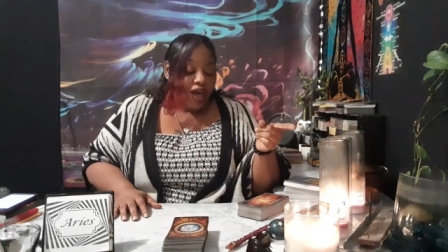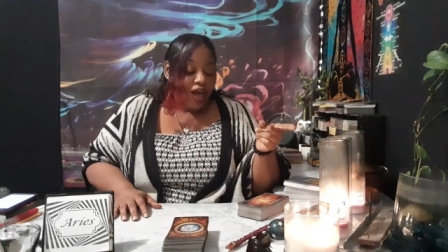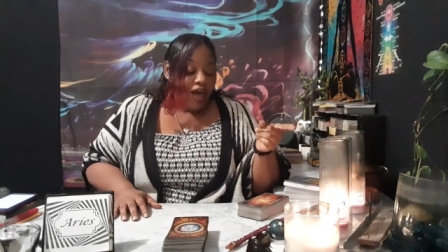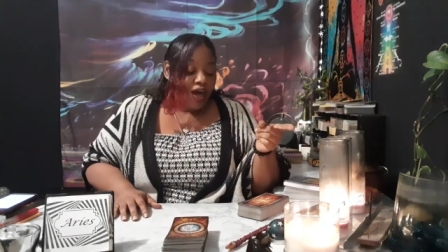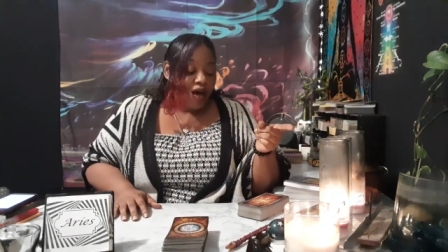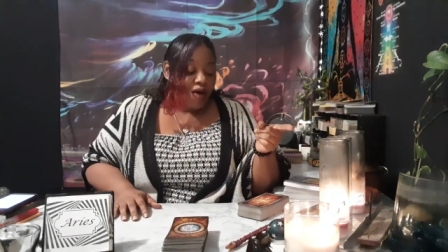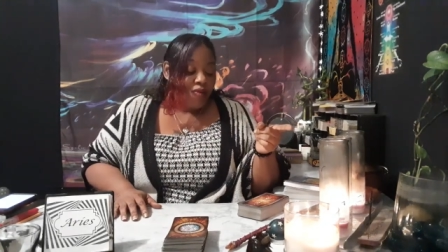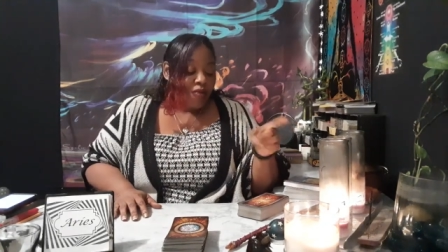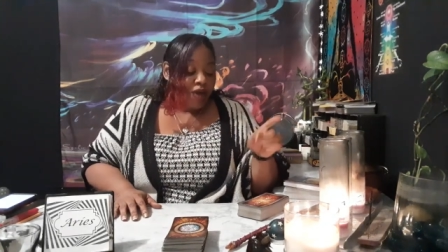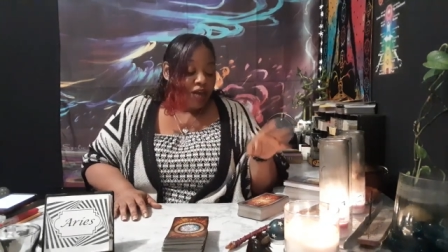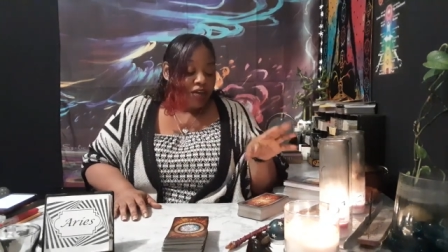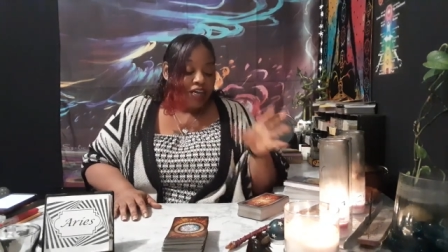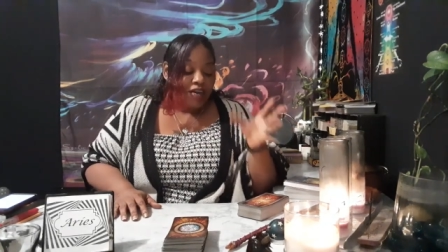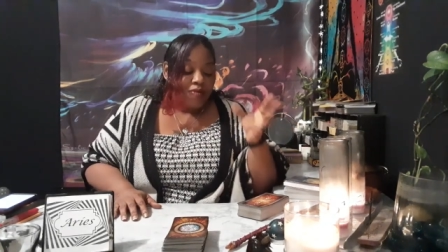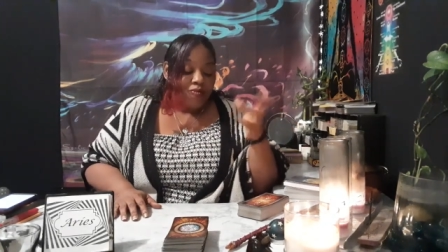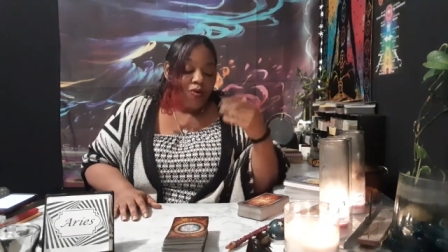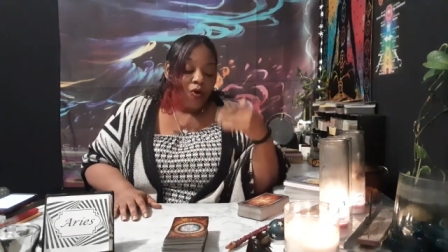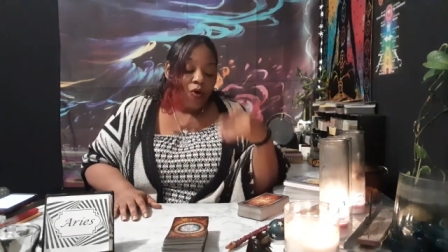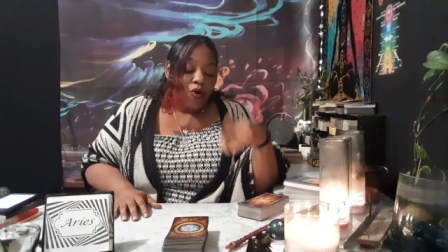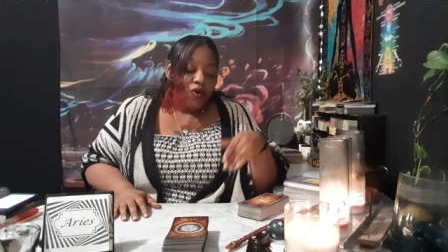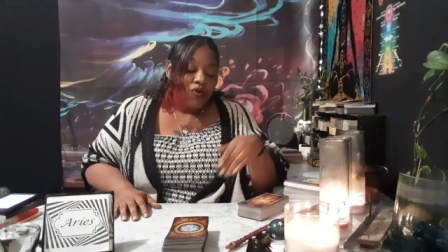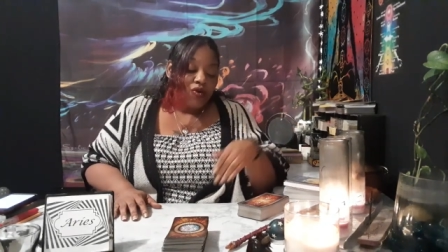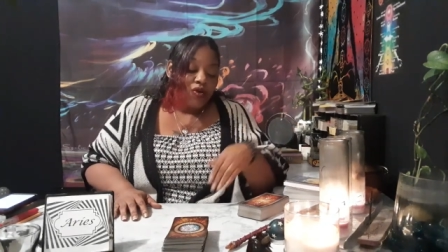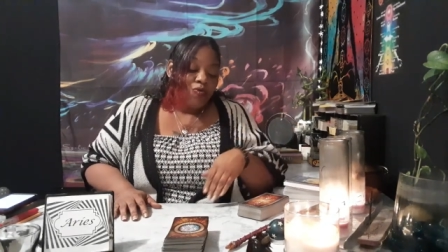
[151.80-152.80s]
Um, I keep
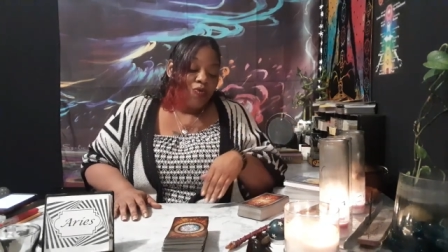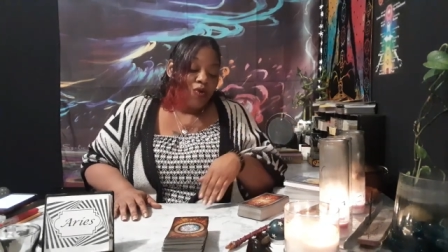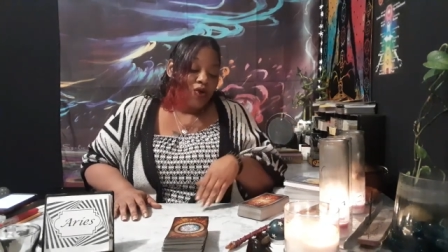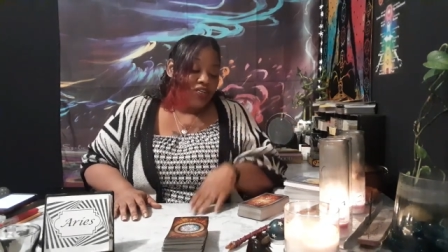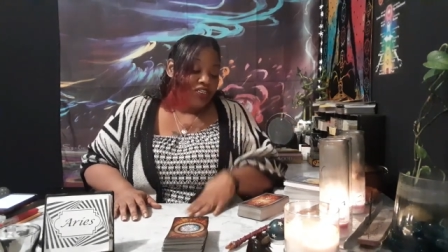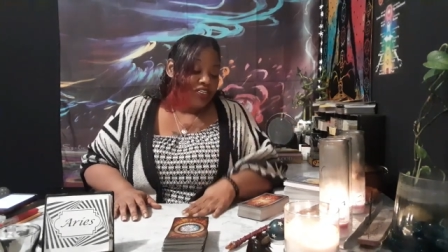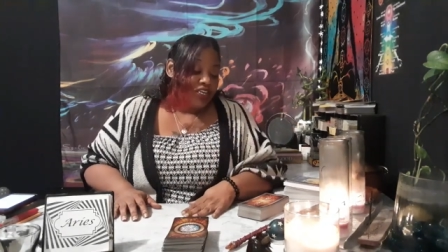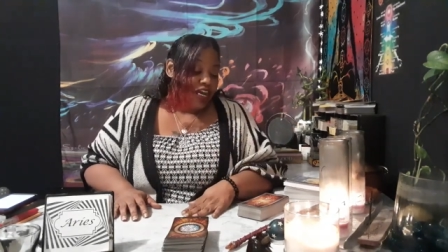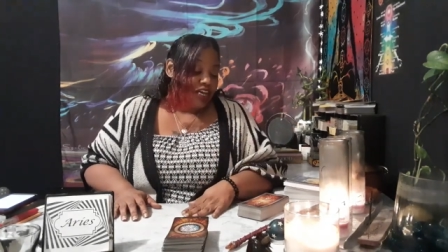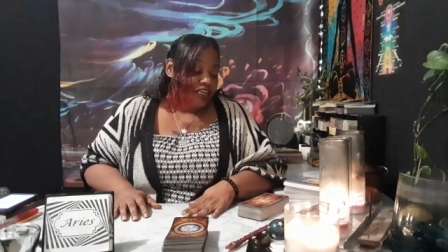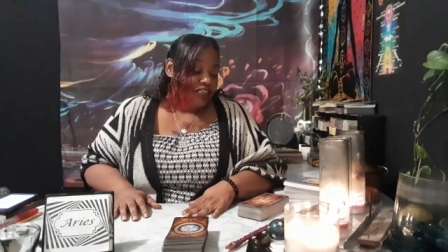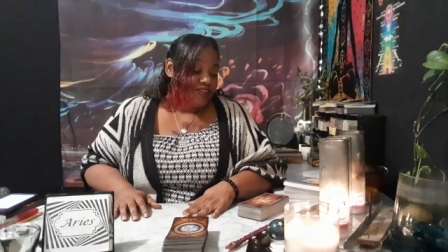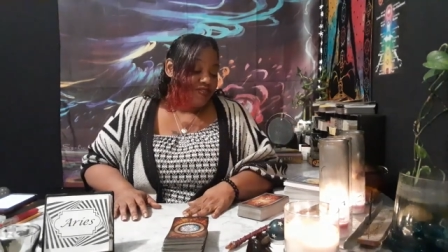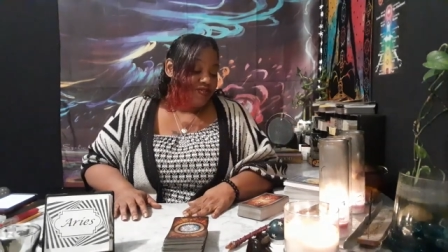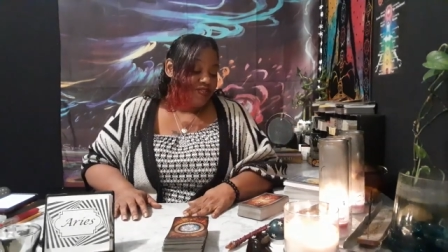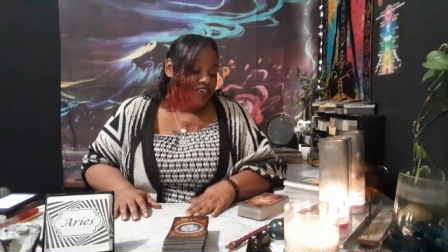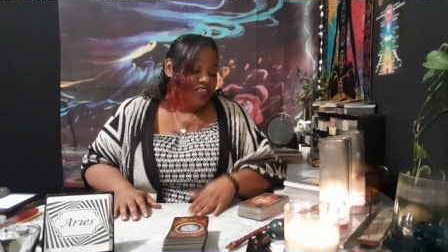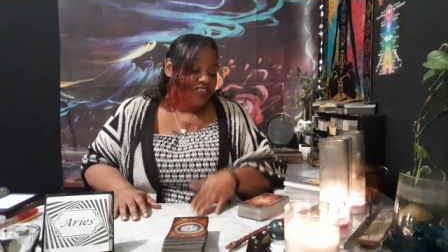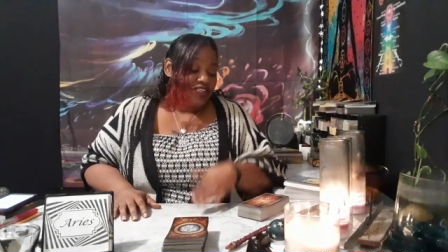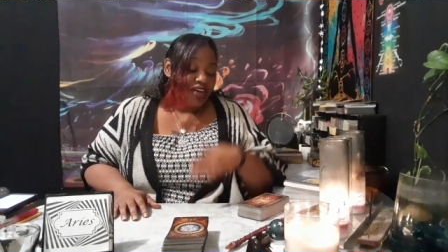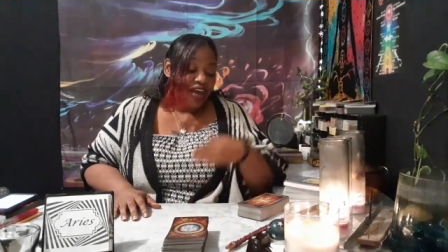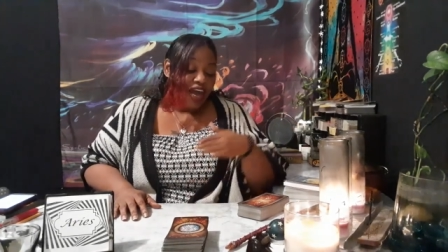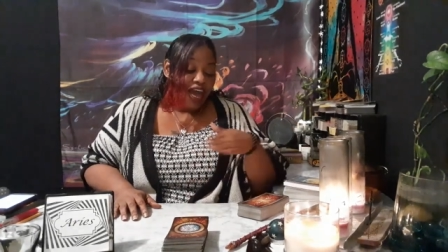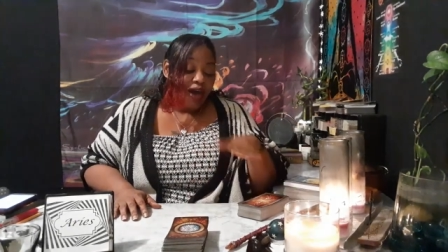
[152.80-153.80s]
ordering more decks of
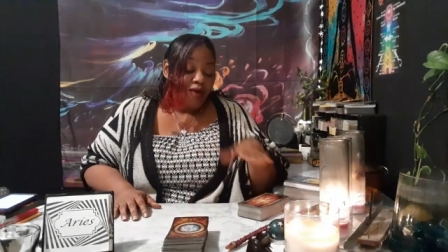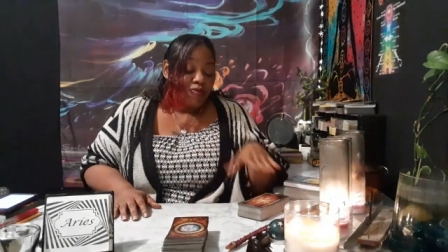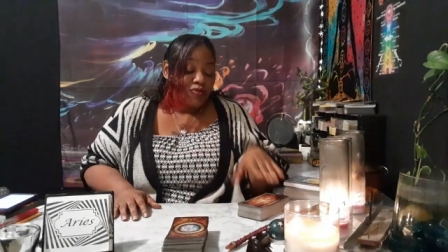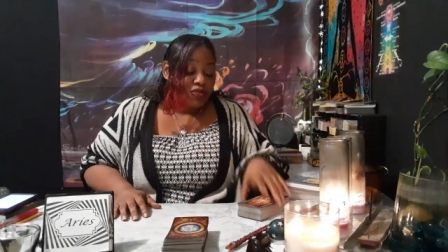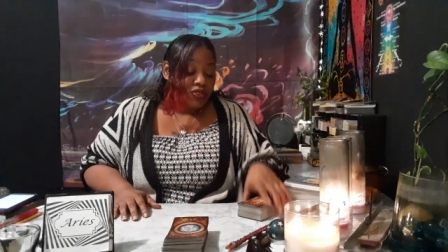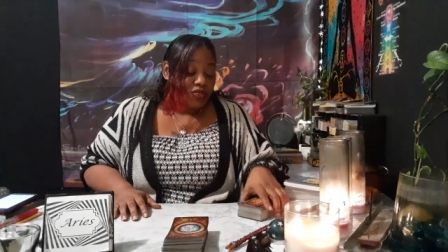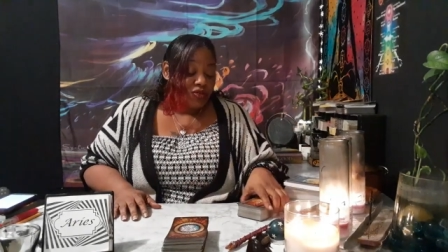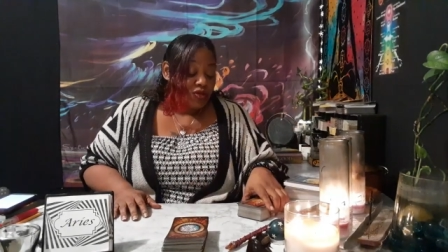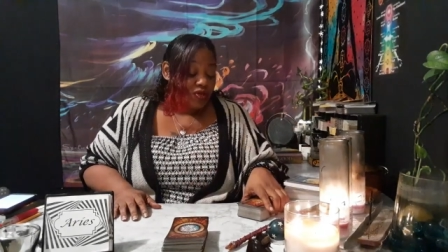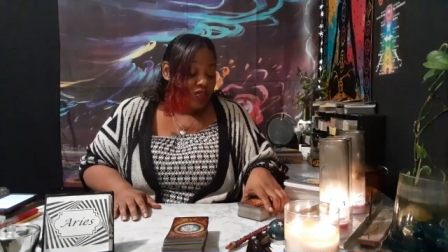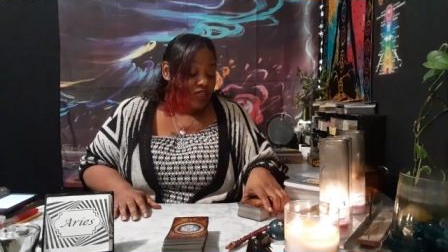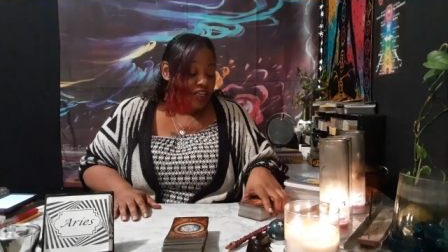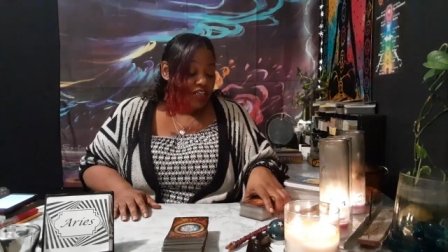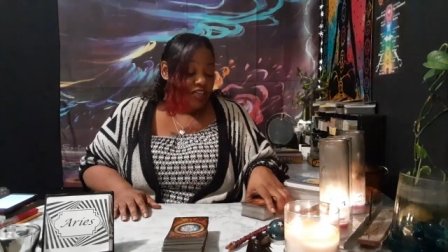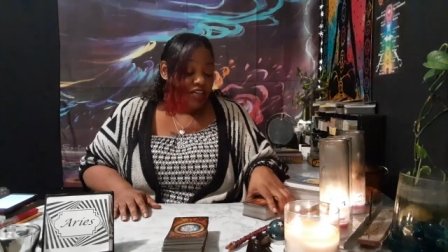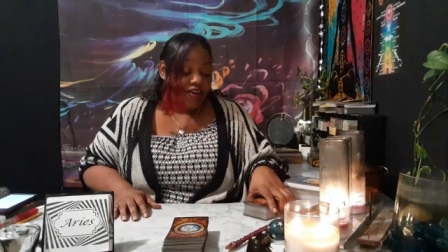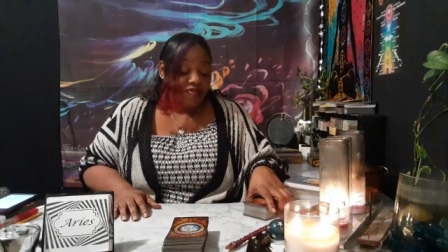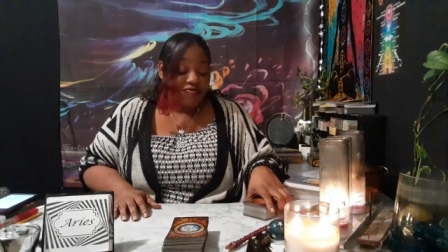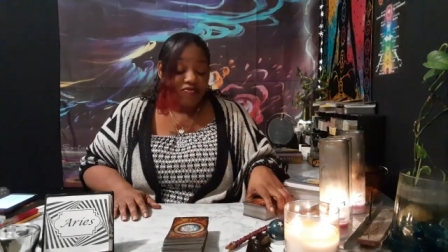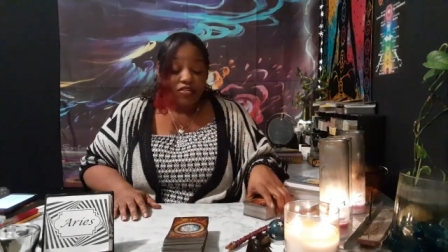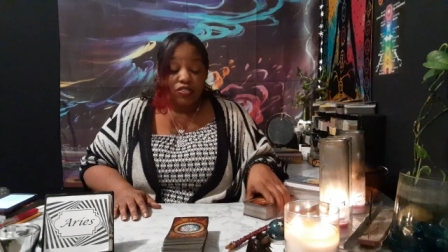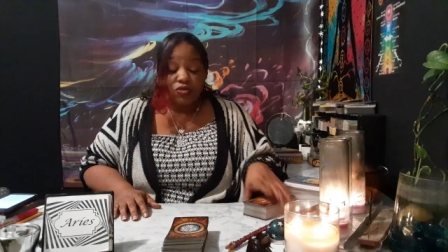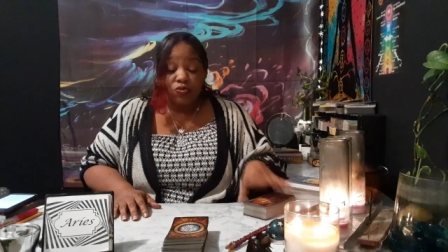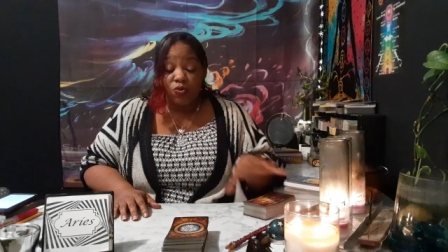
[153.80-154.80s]
his. I absolutely
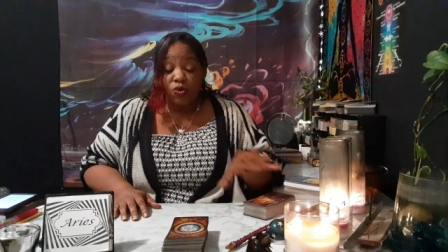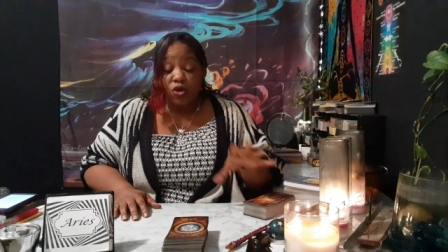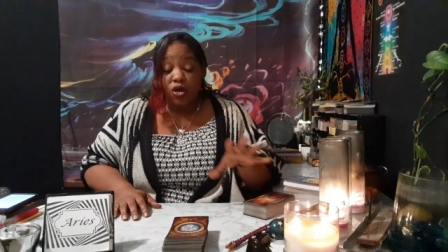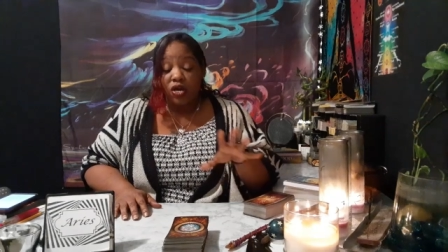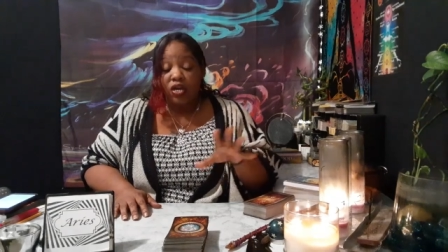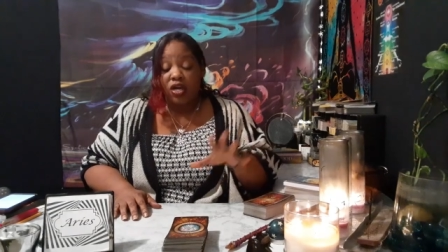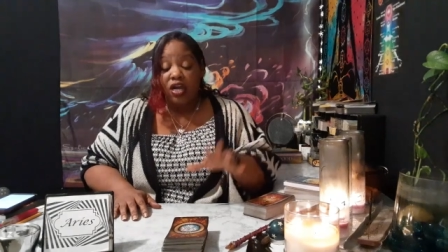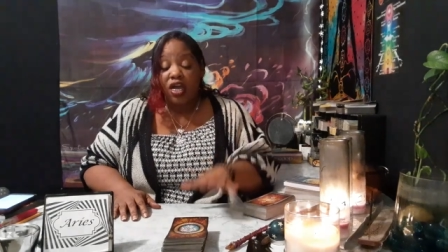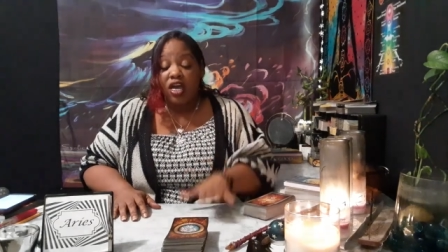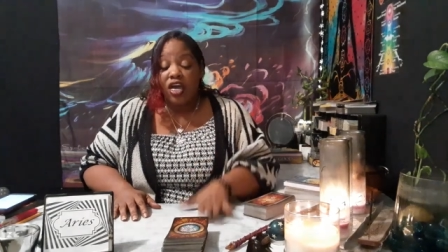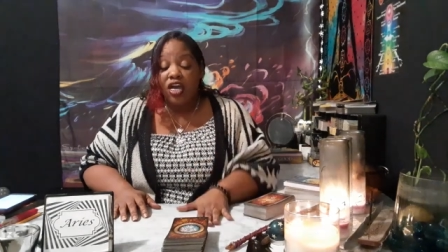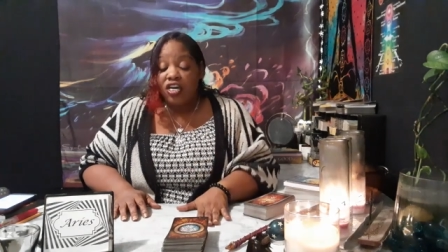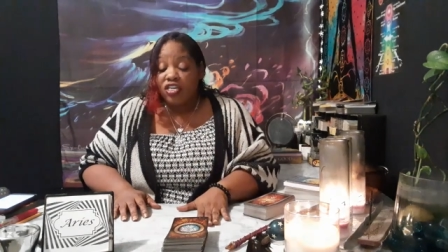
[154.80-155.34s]
love his work.